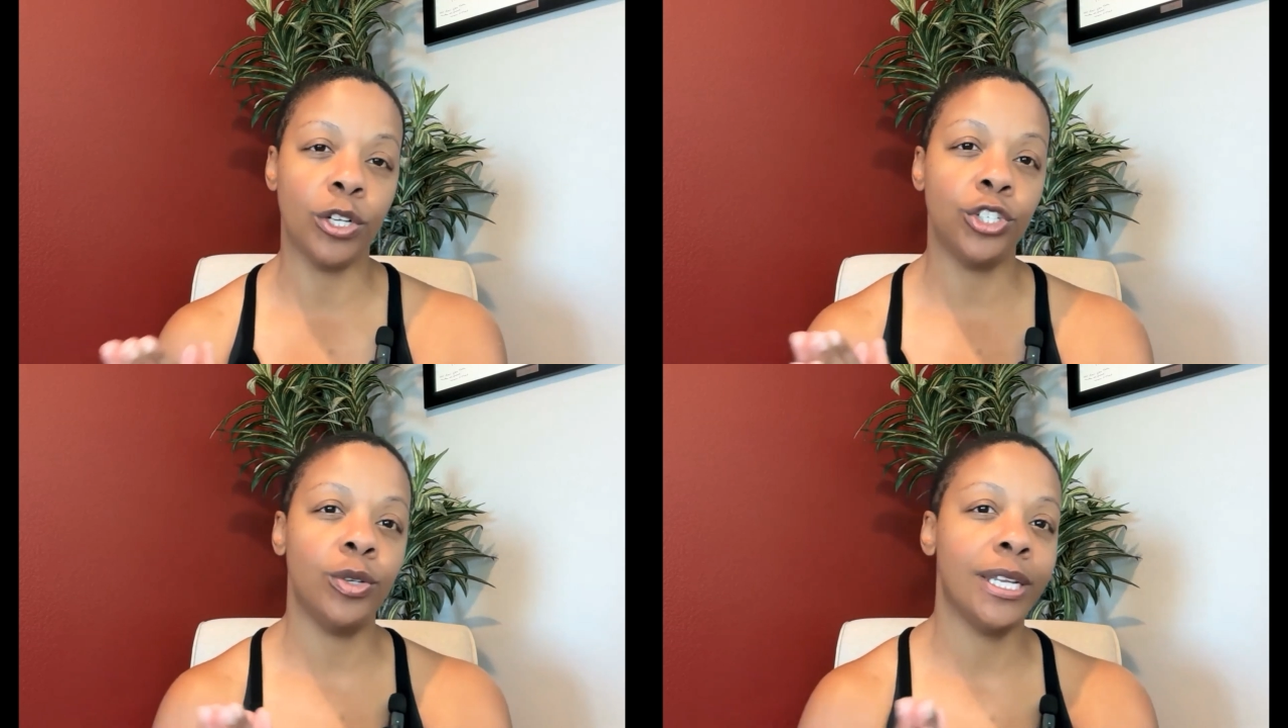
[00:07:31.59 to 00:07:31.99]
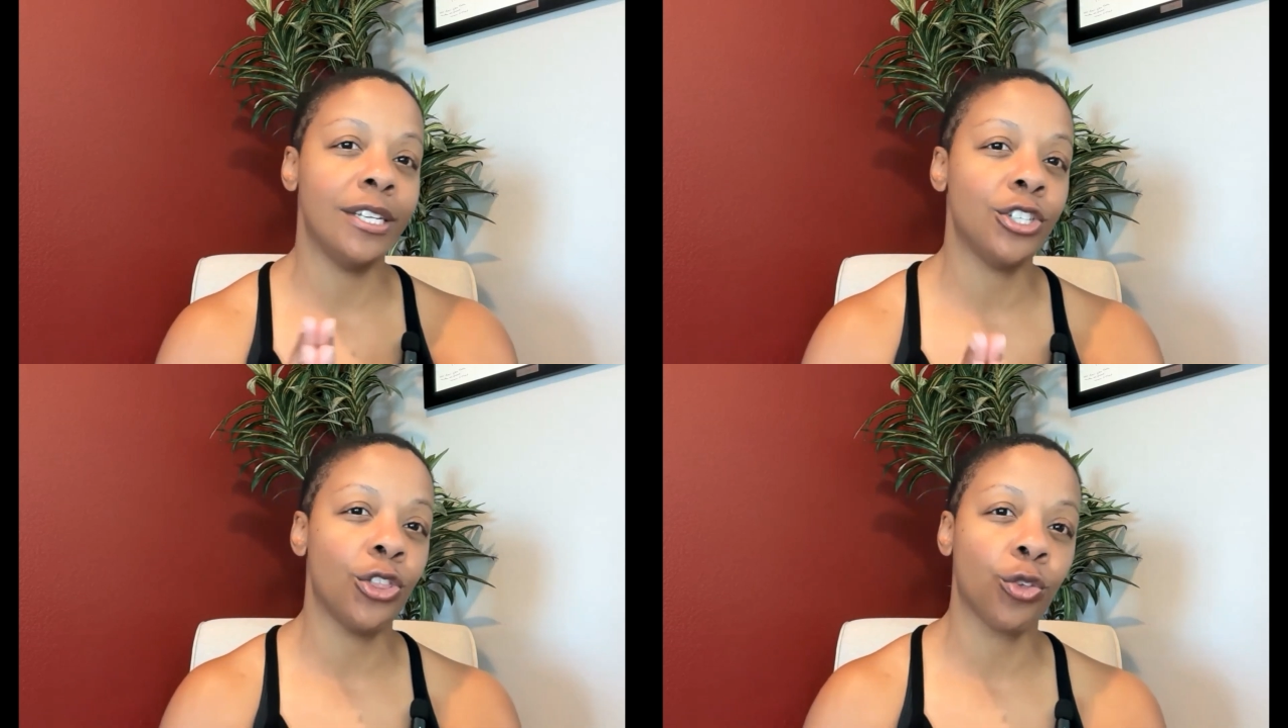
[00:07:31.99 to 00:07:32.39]
Once you get
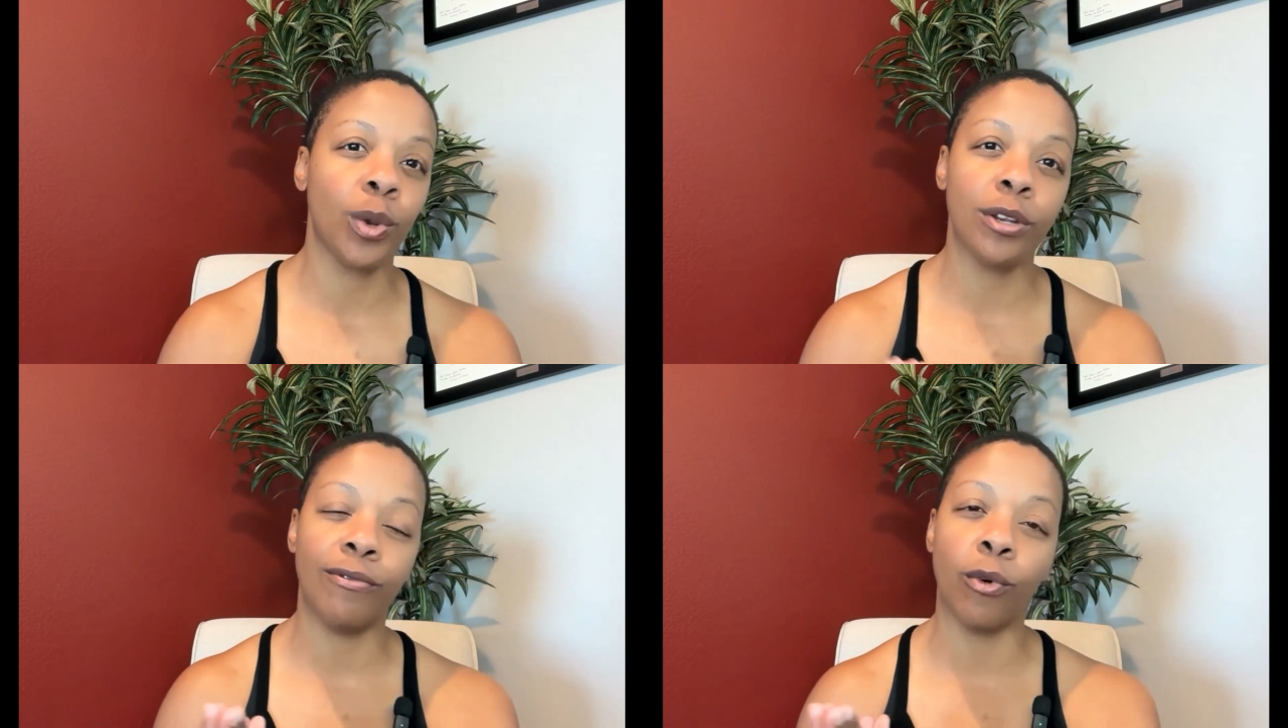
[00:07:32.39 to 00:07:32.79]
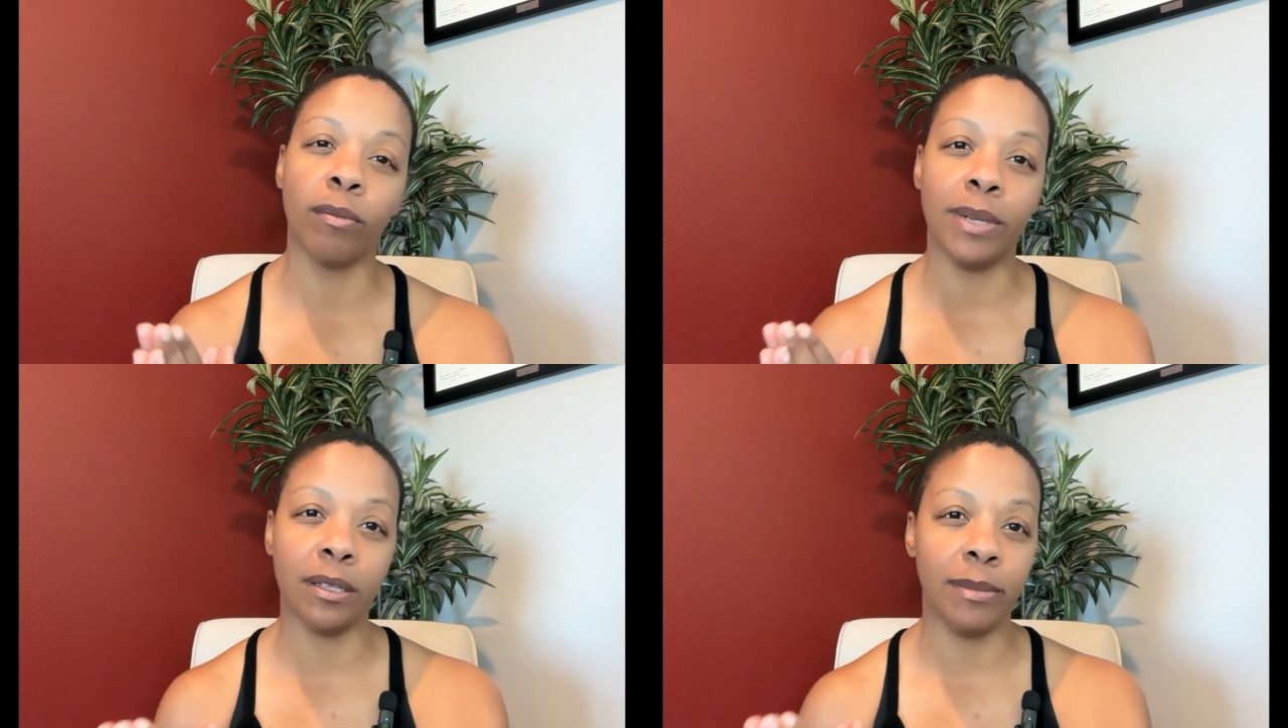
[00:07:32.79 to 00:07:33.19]
into 3 to
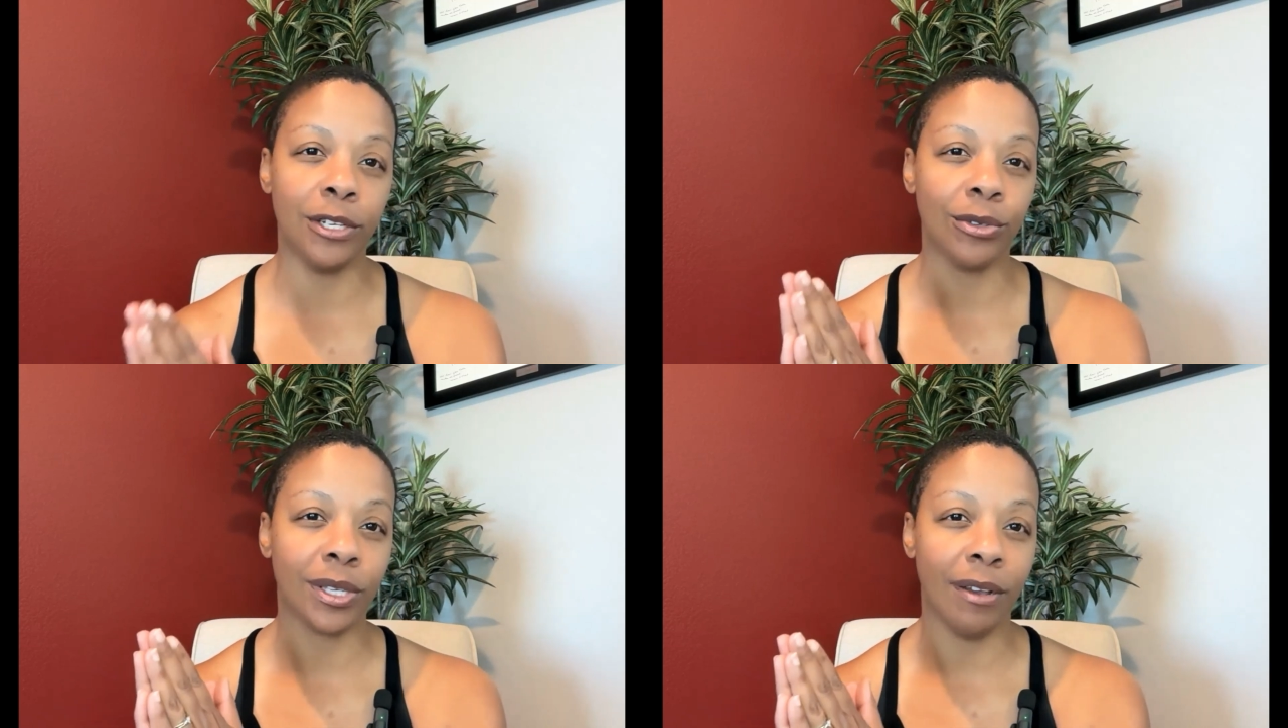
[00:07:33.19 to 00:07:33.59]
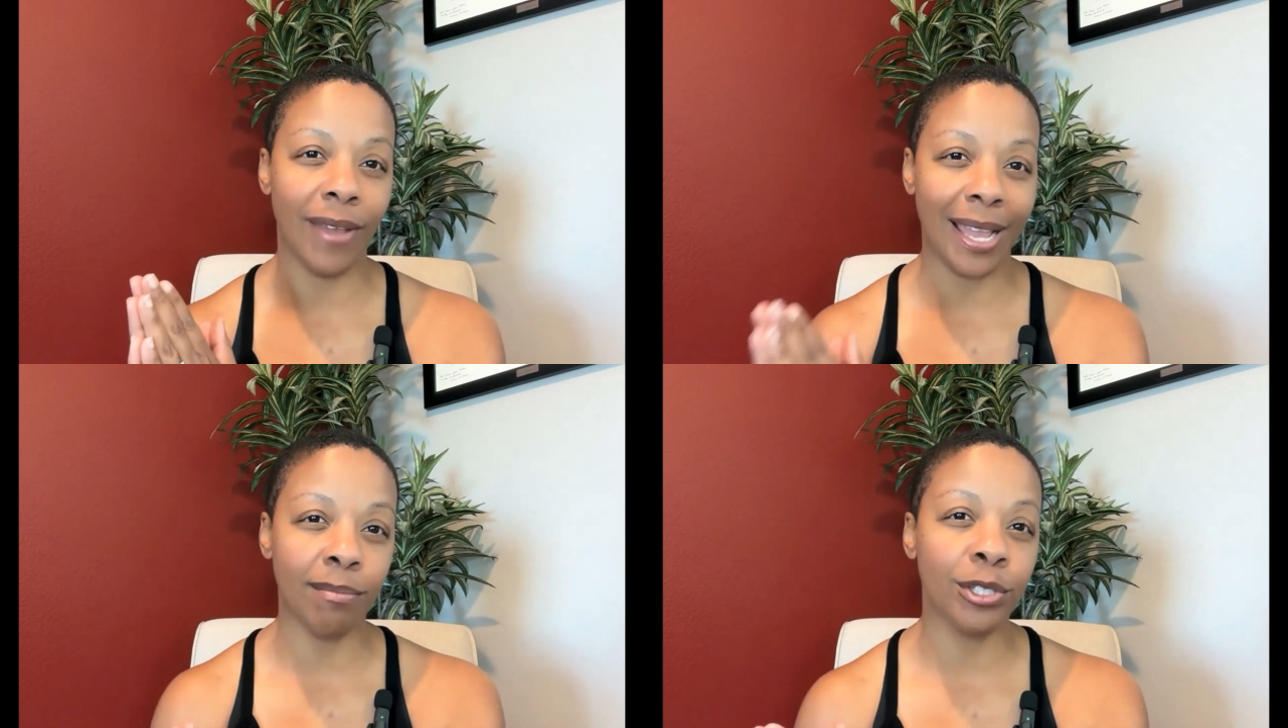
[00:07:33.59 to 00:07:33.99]
4 millimeters of
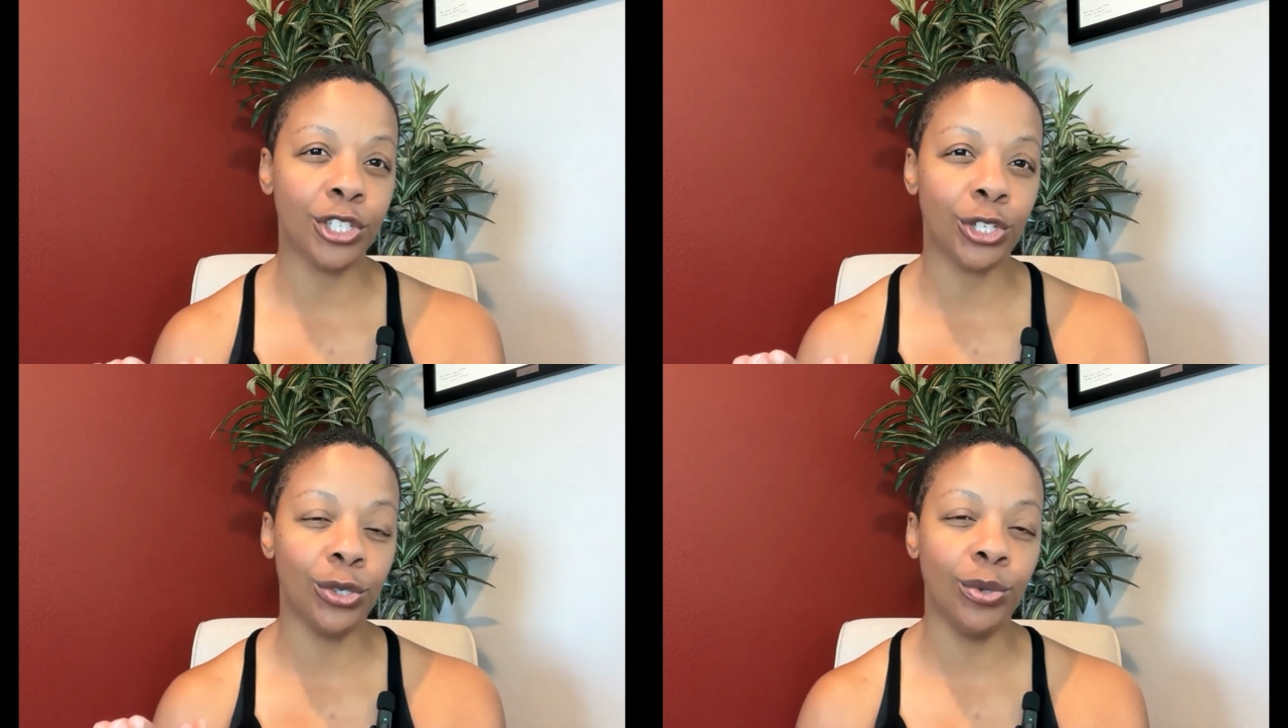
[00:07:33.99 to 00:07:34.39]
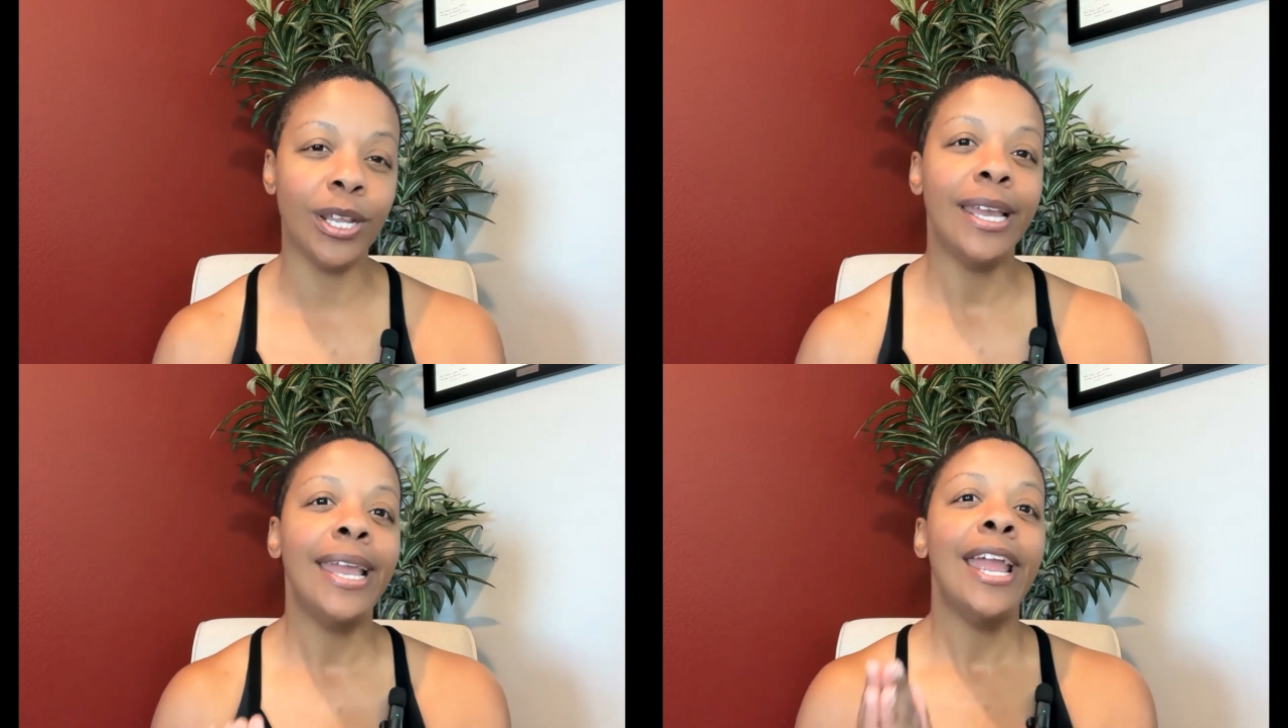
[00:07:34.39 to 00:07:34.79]
amplitude,